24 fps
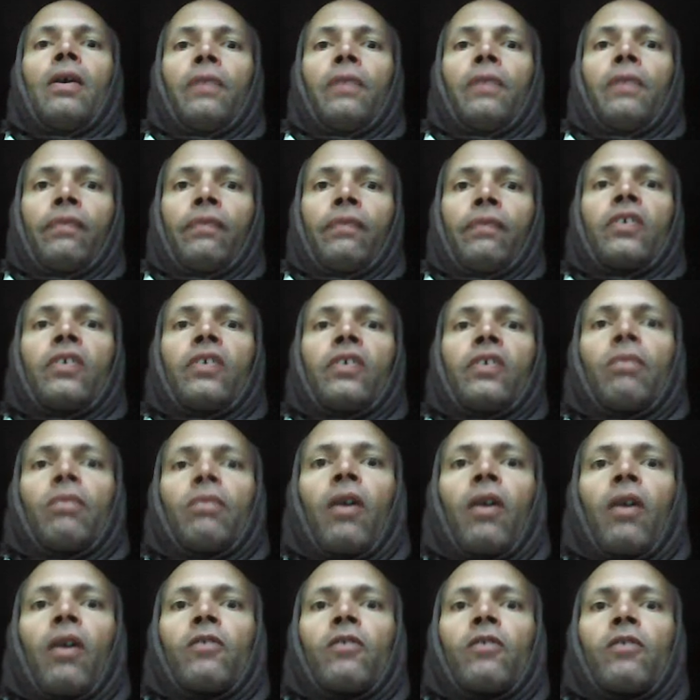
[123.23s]
The first
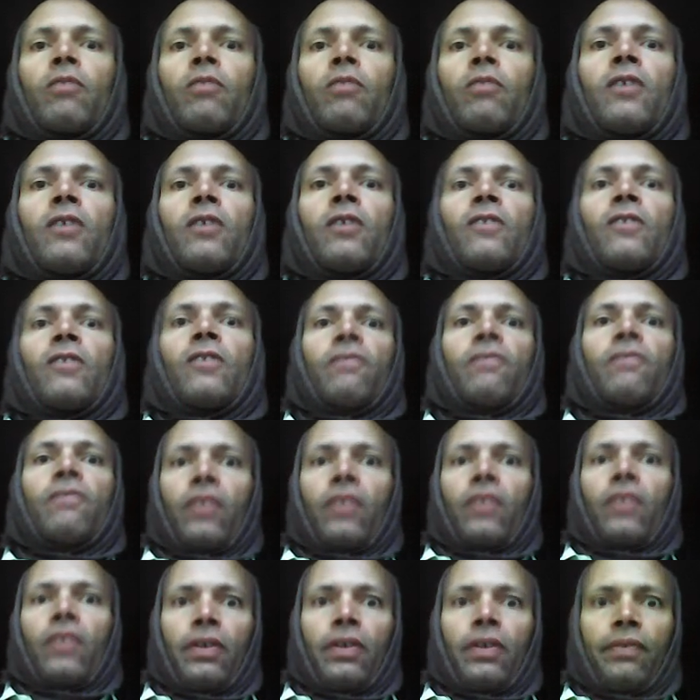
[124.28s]
part of speech is
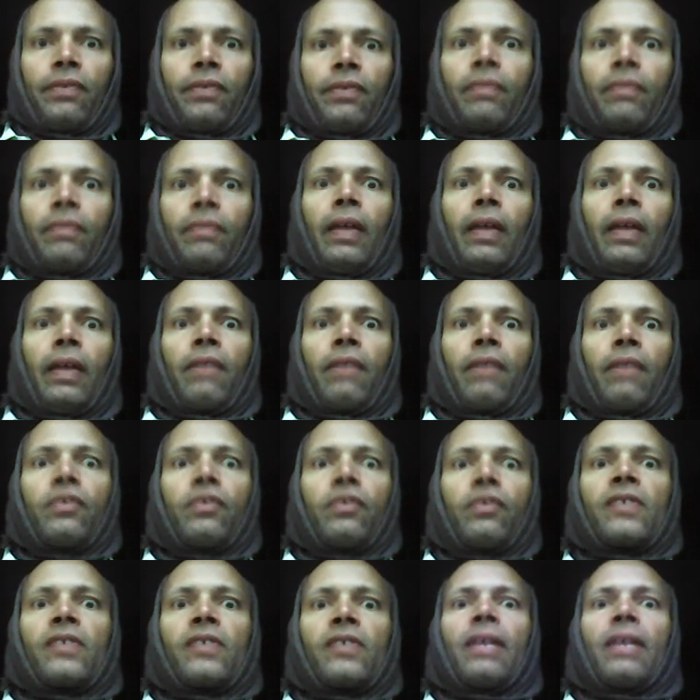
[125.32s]
verb, and a
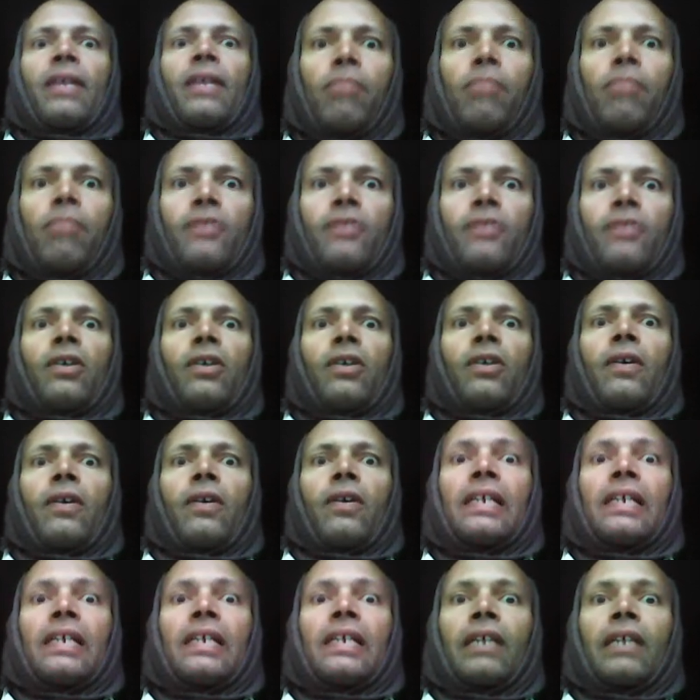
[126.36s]
few examples
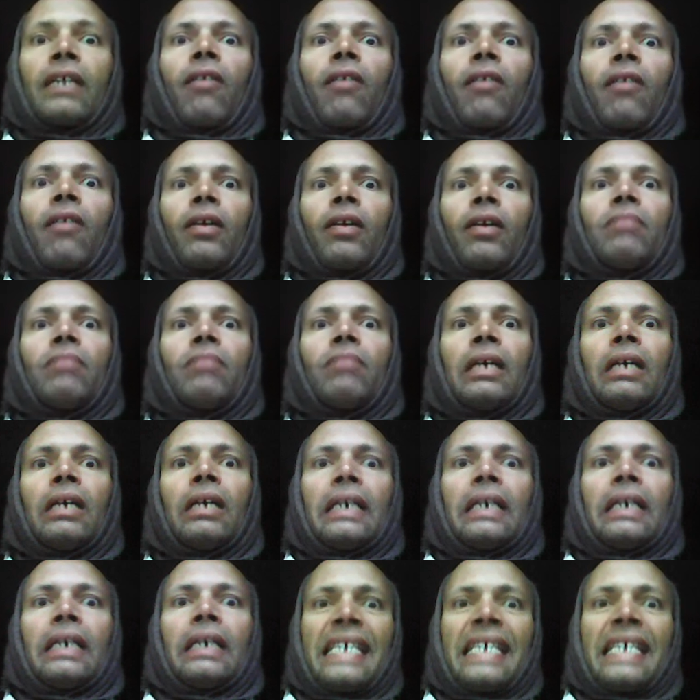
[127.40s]
are climb,
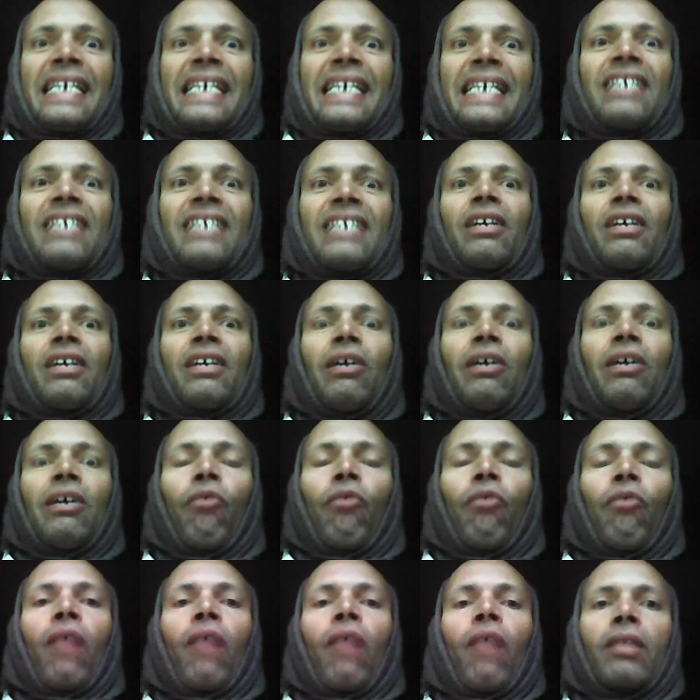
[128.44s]
eat,
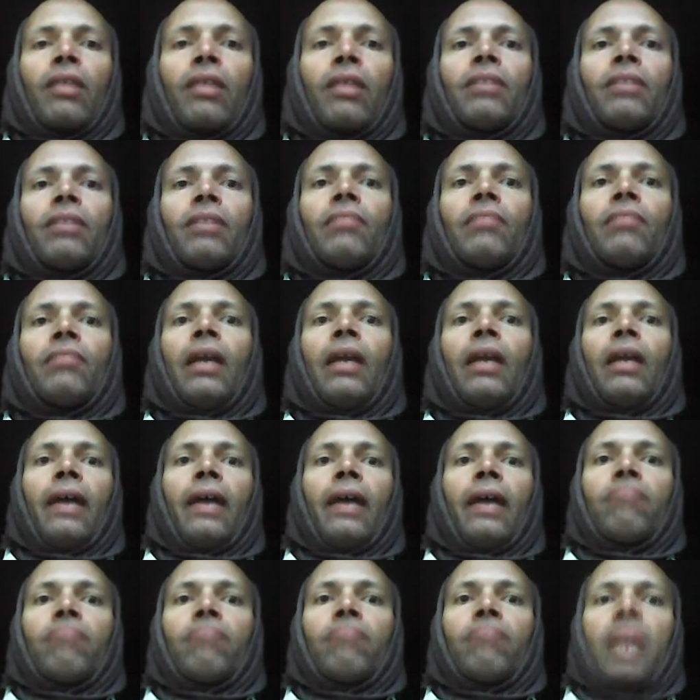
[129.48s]
welcome,
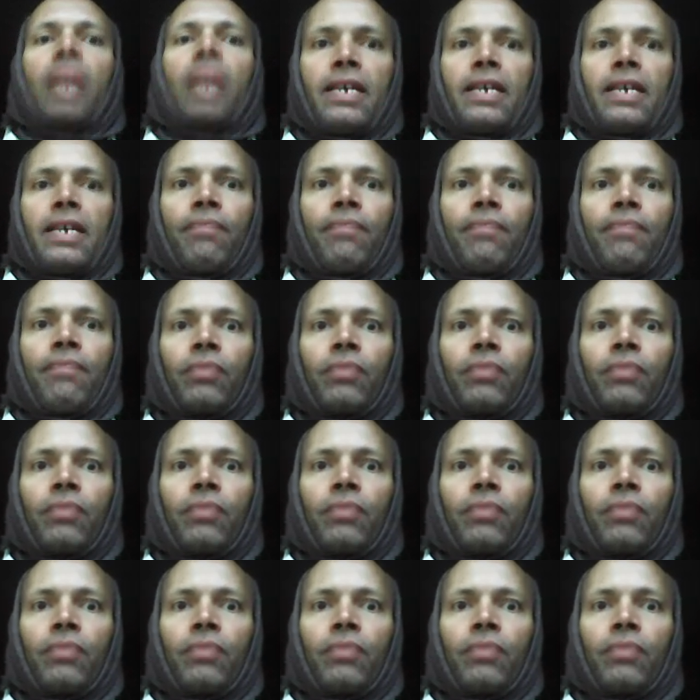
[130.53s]
and be.